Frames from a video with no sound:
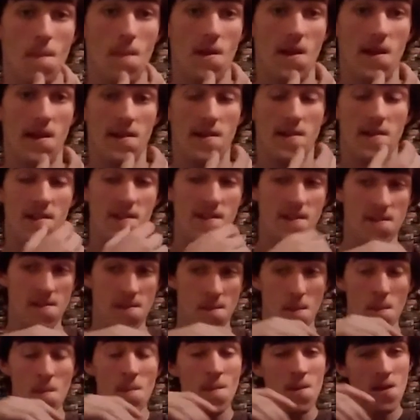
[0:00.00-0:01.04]
And
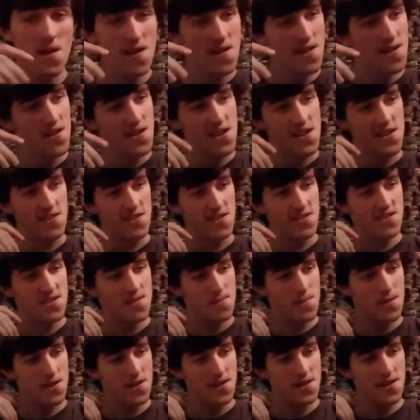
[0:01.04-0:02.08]
he looked at
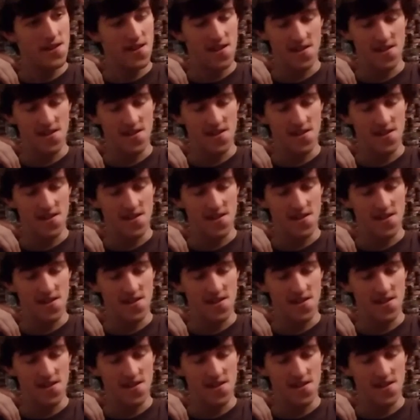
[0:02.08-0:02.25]
me